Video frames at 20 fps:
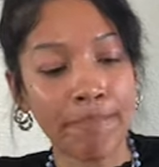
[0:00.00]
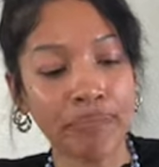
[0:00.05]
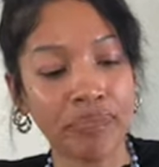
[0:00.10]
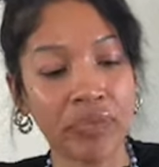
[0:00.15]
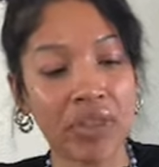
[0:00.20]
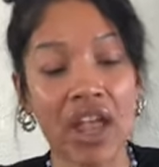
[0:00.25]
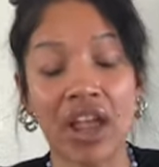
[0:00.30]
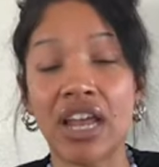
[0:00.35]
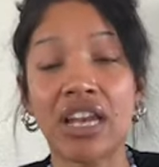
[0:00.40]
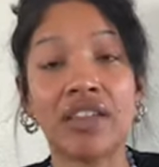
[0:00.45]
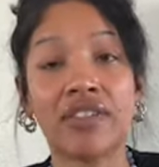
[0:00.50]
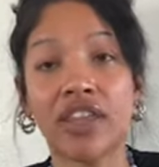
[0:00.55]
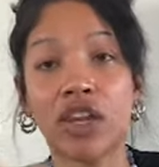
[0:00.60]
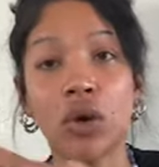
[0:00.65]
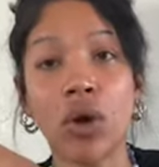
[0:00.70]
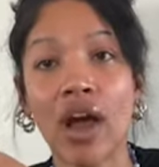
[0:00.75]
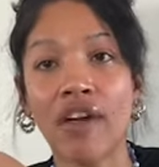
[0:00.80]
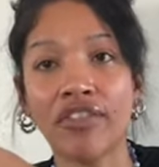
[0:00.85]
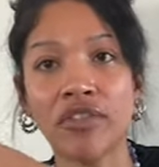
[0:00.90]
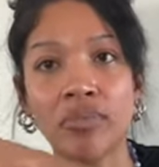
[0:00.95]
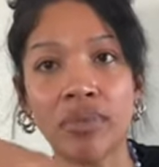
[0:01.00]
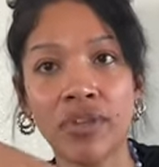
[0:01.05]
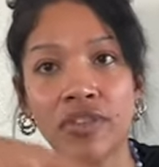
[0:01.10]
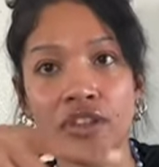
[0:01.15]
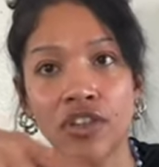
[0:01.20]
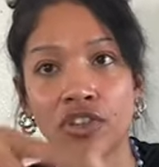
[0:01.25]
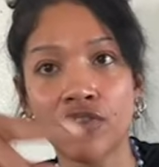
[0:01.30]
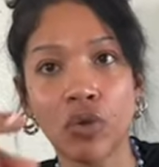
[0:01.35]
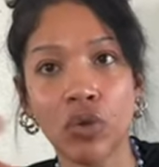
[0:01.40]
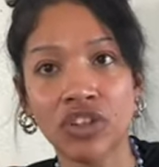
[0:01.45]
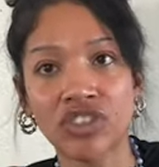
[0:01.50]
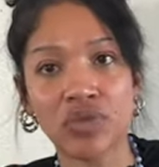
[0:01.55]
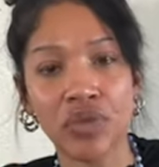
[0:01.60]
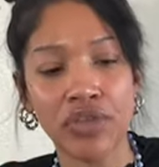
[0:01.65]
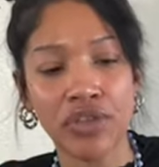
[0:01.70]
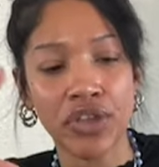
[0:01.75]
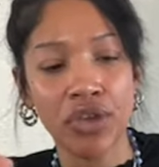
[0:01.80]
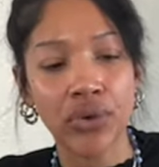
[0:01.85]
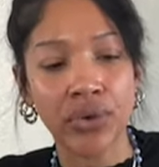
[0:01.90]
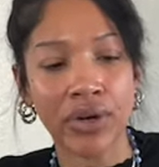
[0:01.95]
and they don't have to be in the divorce
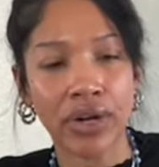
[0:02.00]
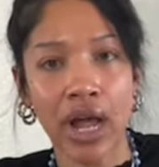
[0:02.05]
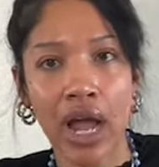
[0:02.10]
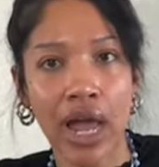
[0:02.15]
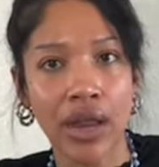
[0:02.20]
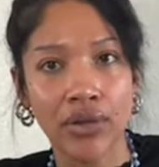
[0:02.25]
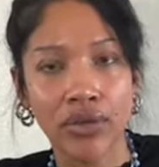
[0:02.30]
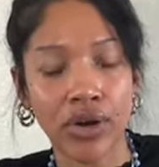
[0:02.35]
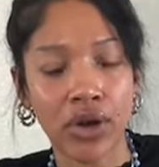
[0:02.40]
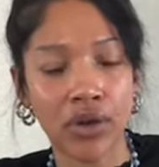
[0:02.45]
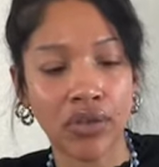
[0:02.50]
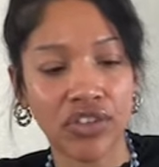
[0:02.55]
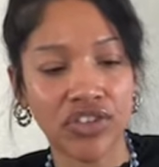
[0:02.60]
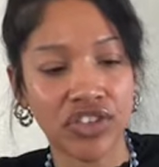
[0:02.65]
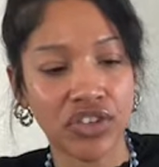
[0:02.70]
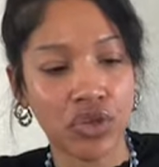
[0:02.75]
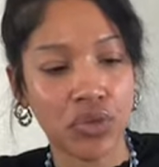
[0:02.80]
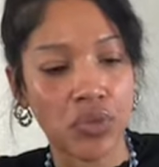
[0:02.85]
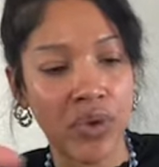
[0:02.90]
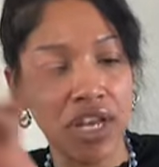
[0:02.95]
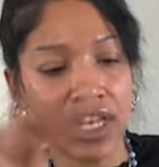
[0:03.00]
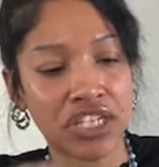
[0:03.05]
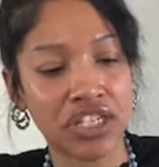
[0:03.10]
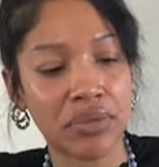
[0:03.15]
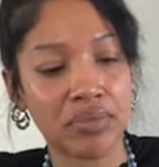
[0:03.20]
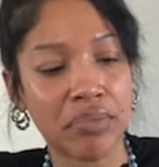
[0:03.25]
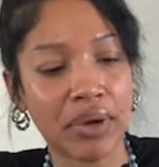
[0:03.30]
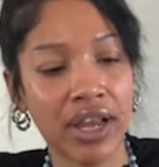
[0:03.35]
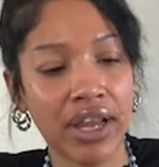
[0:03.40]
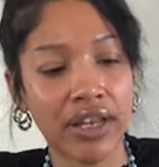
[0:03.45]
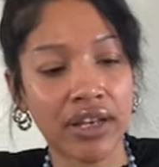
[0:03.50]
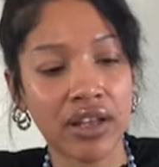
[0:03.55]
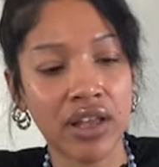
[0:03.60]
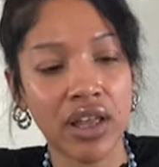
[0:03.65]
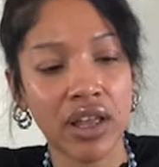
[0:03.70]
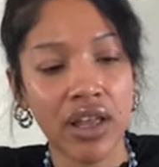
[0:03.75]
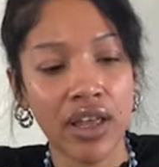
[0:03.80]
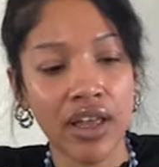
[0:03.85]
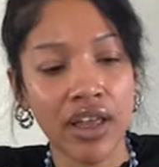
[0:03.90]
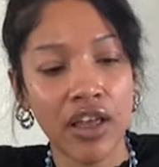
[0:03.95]
with you or not. I don't know the situation, but
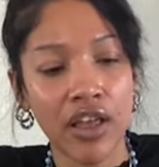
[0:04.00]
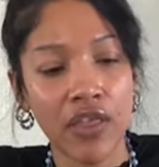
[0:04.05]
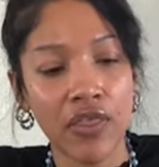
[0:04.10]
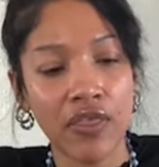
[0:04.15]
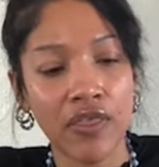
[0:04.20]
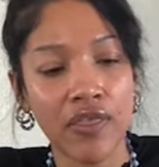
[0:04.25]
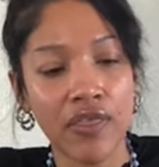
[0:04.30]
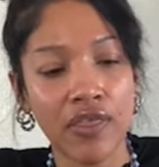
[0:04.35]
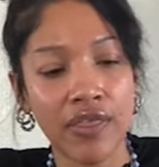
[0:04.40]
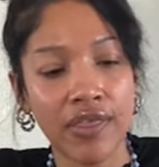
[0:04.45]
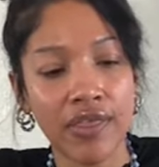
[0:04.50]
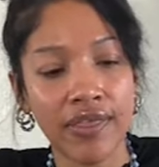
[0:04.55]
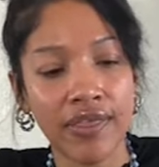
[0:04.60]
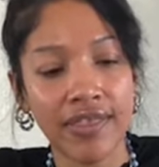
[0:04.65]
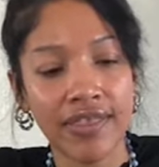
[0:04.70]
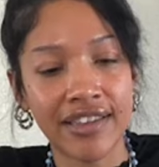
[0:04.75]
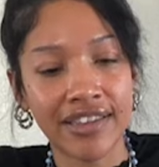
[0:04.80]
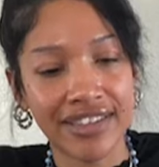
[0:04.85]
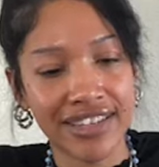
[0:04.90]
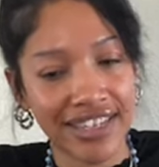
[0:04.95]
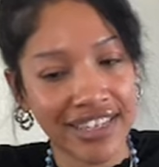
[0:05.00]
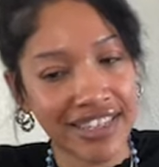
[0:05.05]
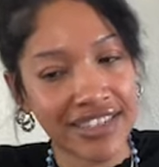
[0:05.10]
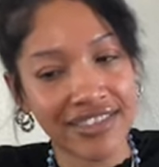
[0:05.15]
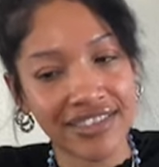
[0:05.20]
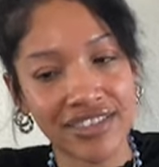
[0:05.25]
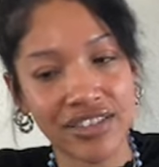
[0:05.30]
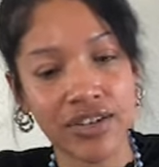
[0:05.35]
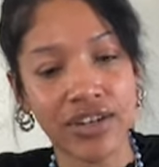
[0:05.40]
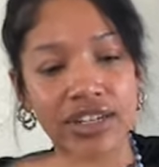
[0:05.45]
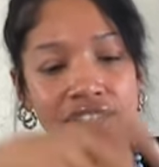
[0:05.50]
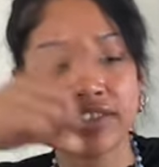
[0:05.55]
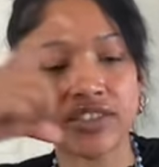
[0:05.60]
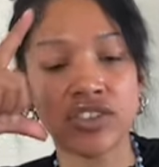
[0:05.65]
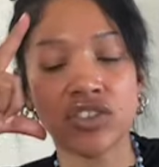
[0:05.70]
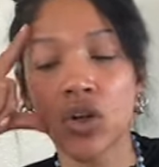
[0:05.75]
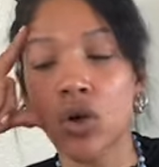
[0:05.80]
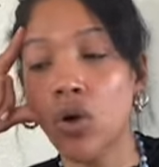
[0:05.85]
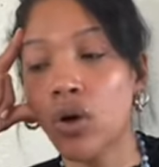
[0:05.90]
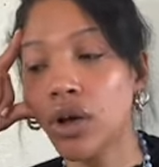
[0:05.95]
this is crazy.
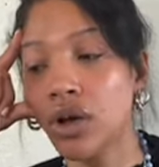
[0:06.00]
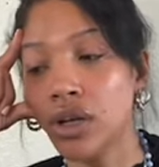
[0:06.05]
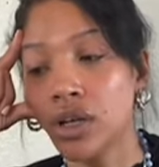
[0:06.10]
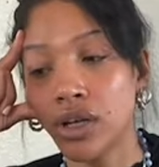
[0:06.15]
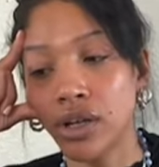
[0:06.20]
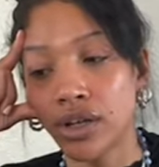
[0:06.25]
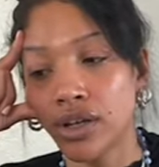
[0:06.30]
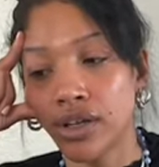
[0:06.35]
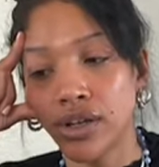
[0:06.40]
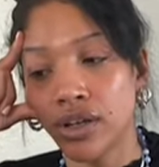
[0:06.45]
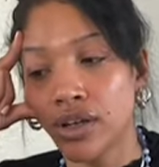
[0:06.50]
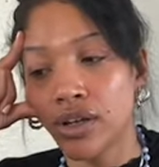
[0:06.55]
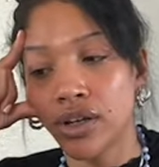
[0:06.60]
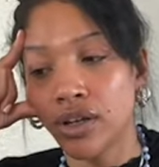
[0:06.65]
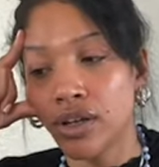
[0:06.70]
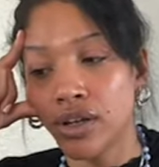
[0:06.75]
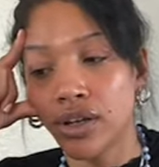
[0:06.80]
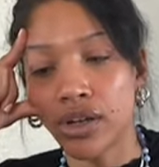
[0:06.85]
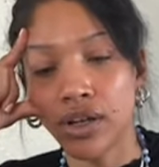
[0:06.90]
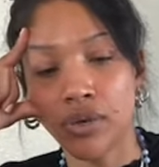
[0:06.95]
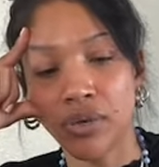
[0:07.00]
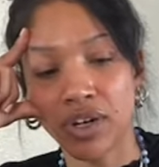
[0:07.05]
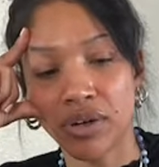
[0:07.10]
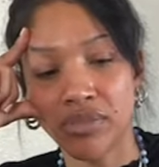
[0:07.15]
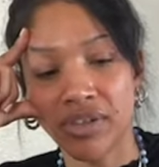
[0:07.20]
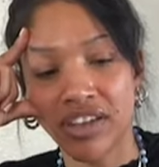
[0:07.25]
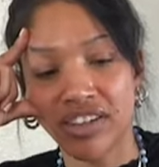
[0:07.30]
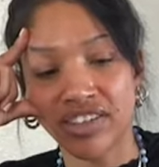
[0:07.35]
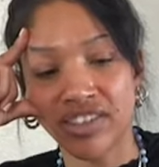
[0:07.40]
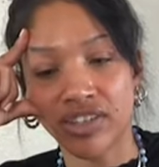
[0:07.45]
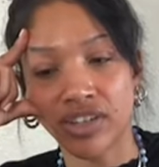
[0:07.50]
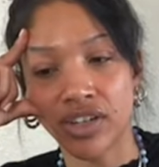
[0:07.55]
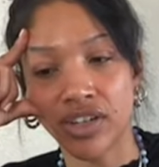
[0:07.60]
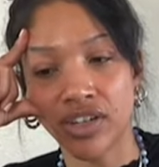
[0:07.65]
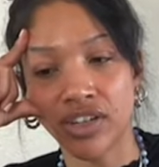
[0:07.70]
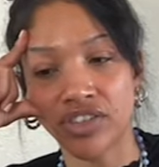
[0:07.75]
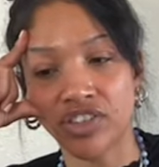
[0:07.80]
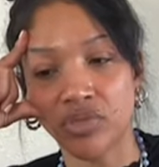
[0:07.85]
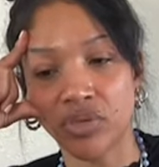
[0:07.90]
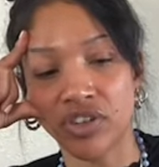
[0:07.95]
So what a mess
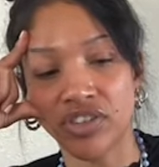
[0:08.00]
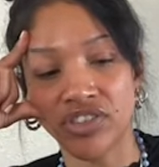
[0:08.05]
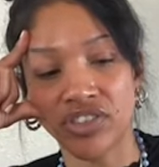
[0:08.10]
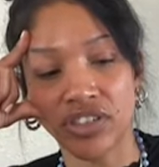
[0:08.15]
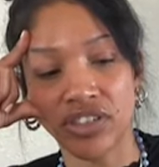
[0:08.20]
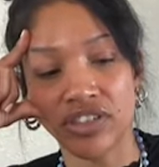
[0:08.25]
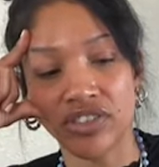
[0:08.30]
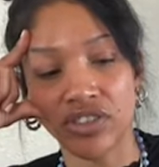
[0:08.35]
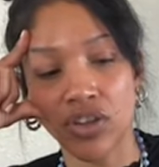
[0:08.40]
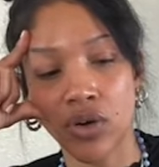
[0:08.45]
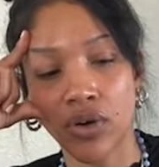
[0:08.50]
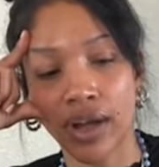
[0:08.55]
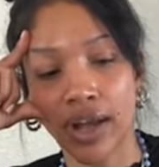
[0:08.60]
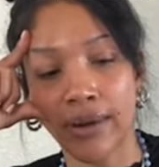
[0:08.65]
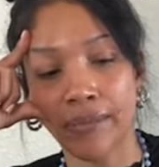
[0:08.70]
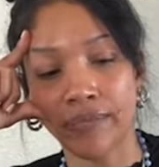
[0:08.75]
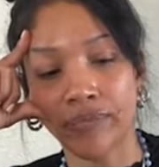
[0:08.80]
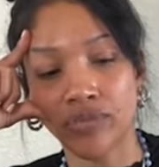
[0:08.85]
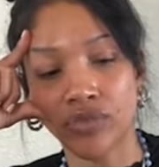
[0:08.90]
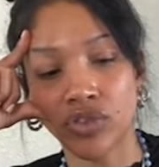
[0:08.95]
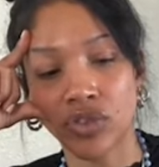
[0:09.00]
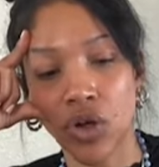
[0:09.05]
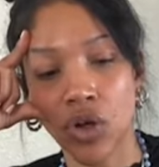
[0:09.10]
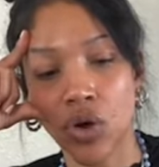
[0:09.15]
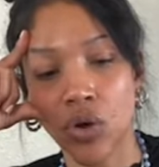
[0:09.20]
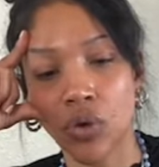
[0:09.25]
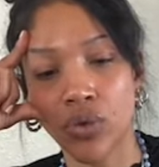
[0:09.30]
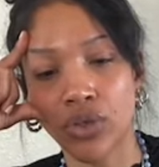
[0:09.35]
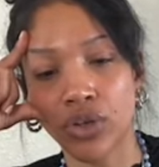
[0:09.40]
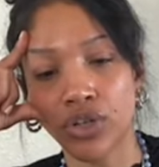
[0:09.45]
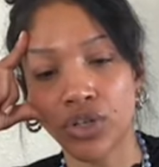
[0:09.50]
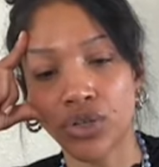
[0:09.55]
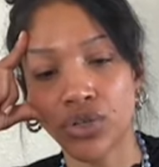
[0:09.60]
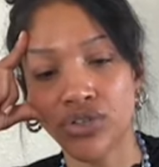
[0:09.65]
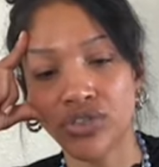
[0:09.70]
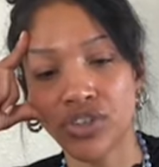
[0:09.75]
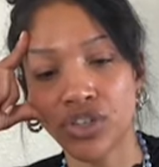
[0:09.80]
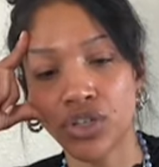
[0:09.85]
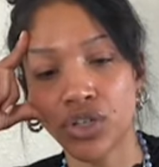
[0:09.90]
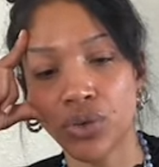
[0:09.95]
this person is. Okay. So they're
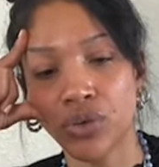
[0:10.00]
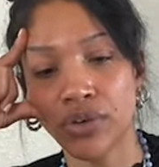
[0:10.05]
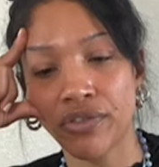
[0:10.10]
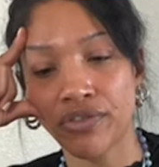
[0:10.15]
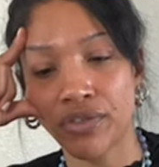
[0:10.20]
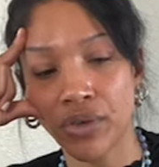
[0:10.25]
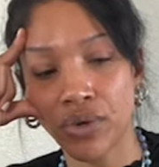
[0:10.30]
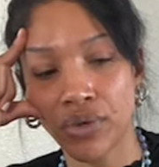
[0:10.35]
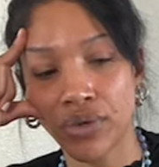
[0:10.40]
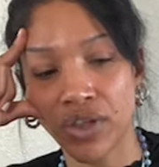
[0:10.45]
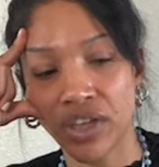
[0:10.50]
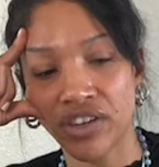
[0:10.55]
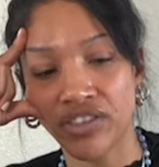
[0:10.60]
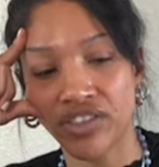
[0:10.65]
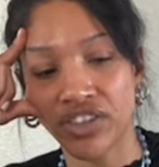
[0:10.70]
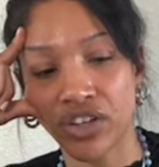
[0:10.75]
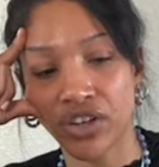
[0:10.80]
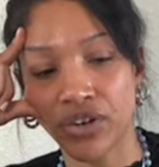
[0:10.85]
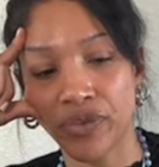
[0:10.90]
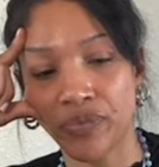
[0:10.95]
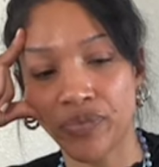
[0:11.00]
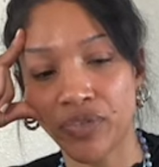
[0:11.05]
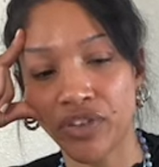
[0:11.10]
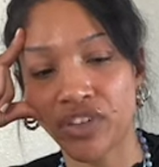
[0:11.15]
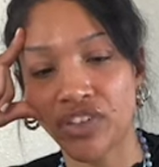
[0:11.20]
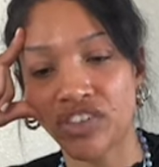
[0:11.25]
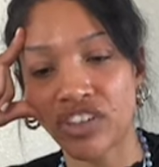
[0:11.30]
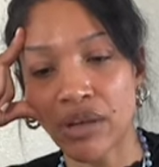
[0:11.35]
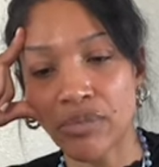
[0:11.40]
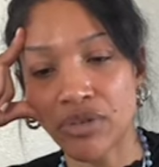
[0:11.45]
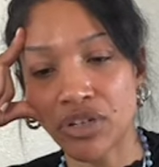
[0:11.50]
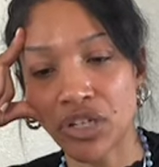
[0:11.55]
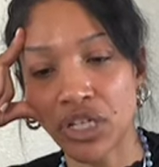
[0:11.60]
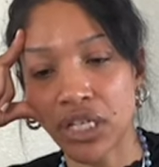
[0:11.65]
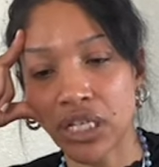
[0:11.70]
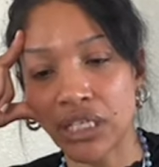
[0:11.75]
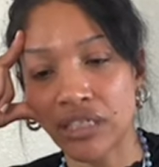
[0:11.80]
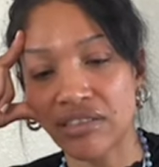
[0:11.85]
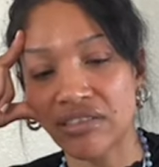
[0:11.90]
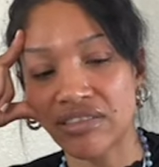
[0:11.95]
choosing to do a few things here. The deception
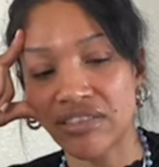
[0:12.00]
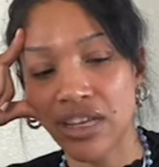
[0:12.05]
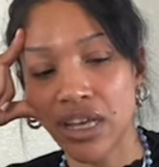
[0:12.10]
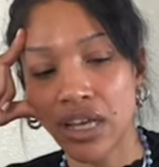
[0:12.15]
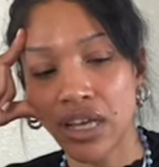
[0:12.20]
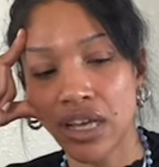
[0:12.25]
is